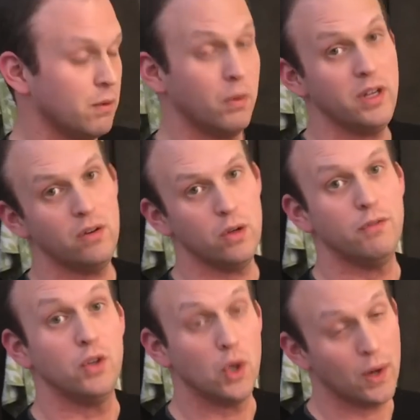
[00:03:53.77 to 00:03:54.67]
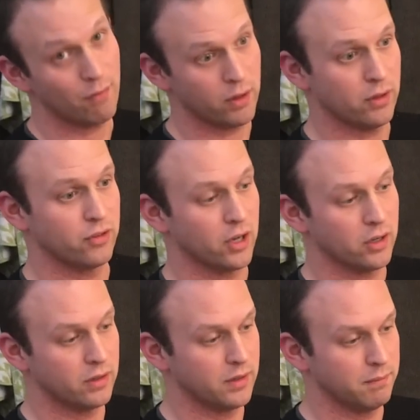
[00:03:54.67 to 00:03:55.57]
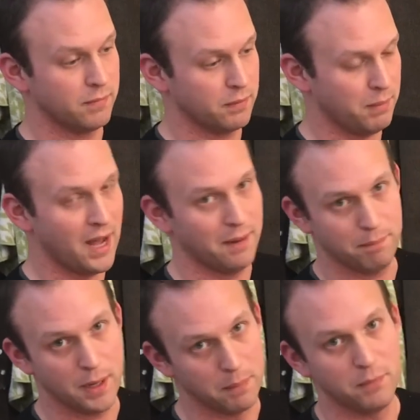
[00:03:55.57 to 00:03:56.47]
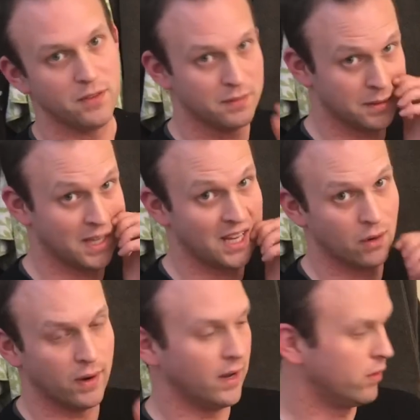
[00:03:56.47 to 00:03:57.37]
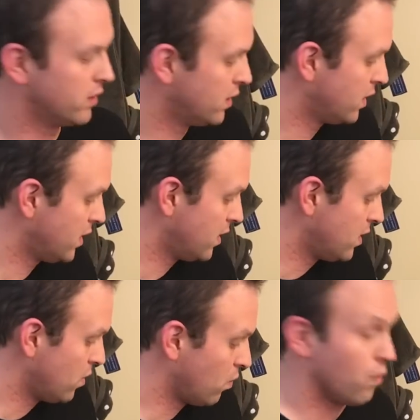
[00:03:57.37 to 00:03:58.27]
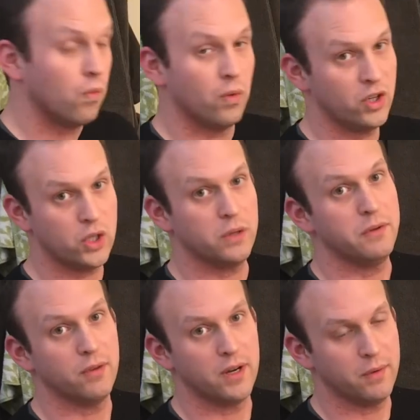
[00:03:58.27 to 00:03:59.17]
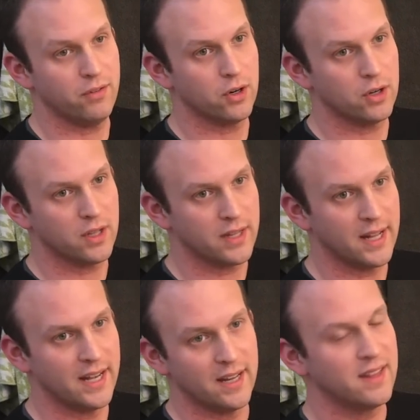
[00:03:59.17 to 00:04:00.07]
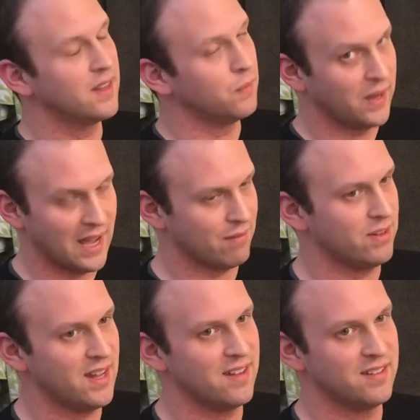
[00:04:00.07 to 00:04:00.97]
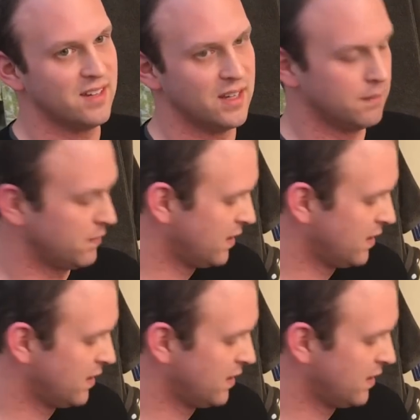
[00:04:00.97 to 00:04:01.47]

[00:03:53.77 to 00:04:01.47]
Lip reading: But what do you do if you don't have one of those garden pot pumps laying around? One trick we've heard online, we haven't tested it,